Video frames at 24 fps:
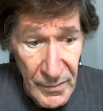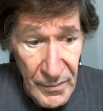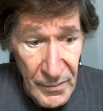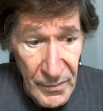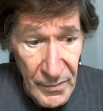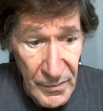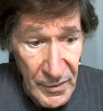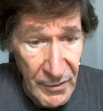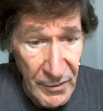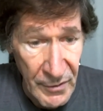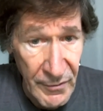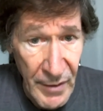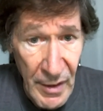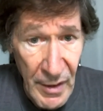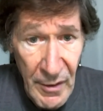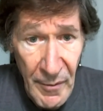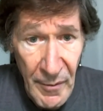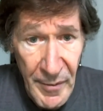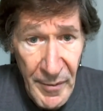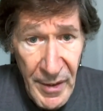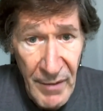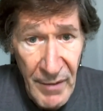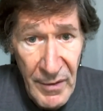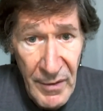
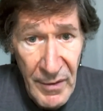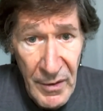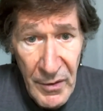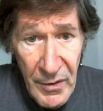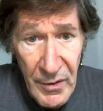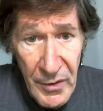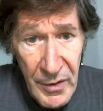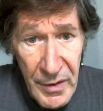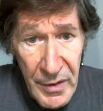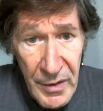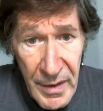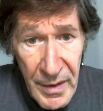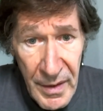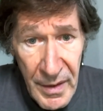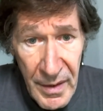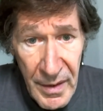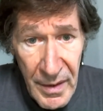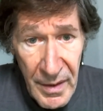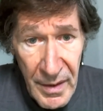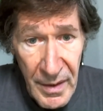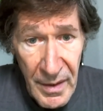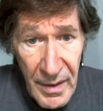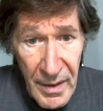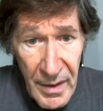developed evolution,
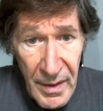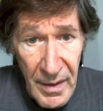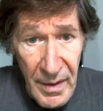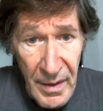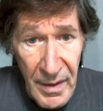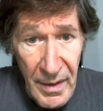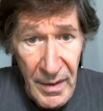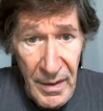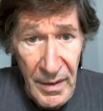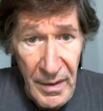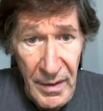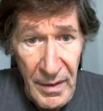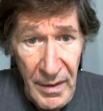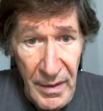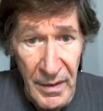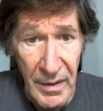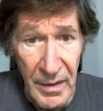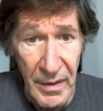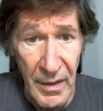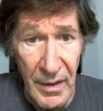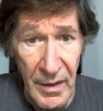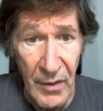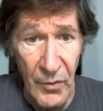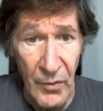you
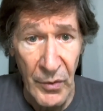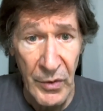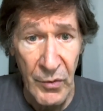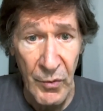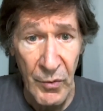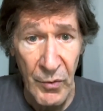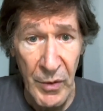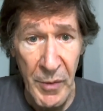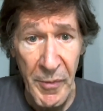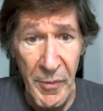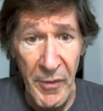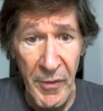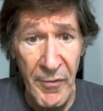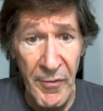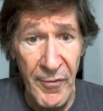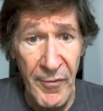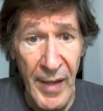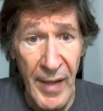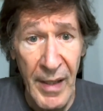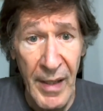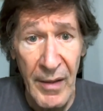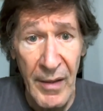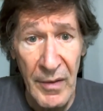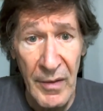know, which
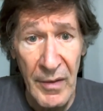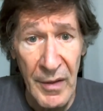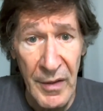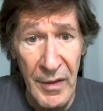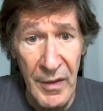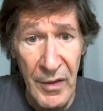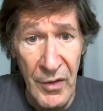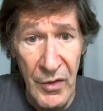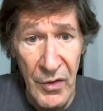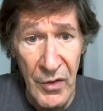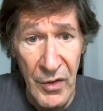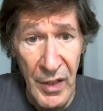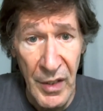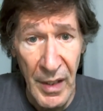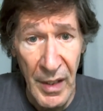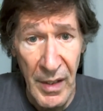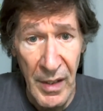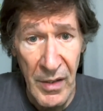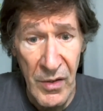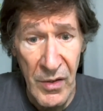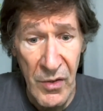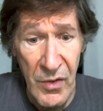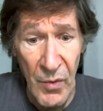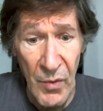profoundly
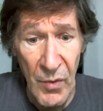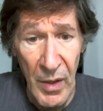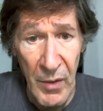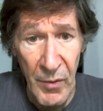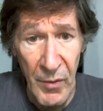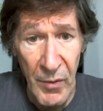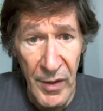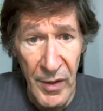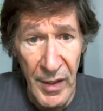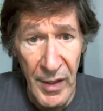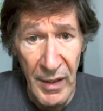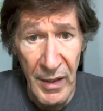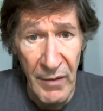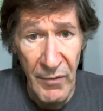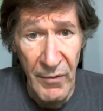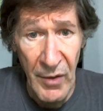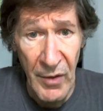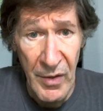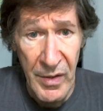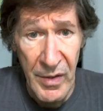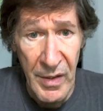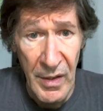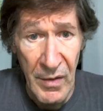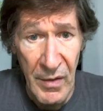changed the way we think of
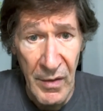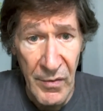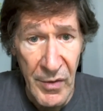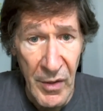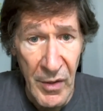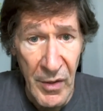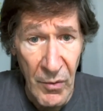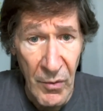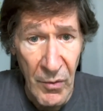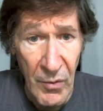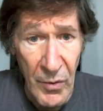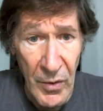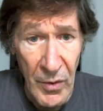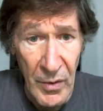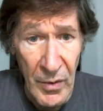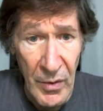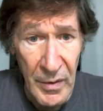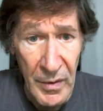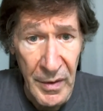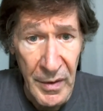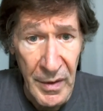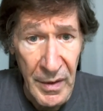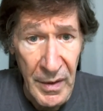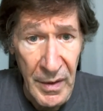ourselves in our
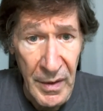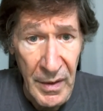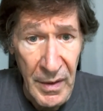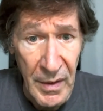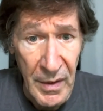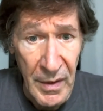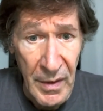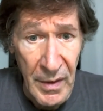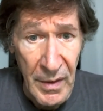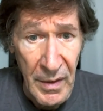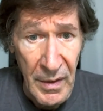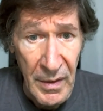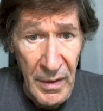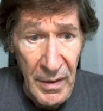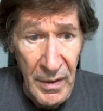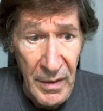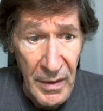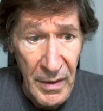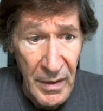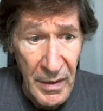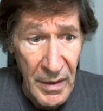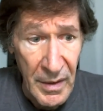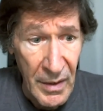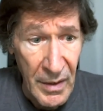world.
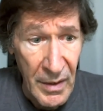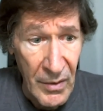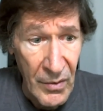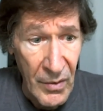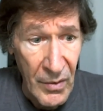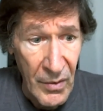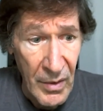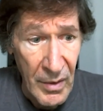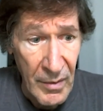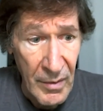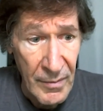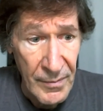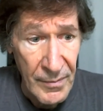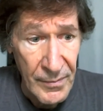You know,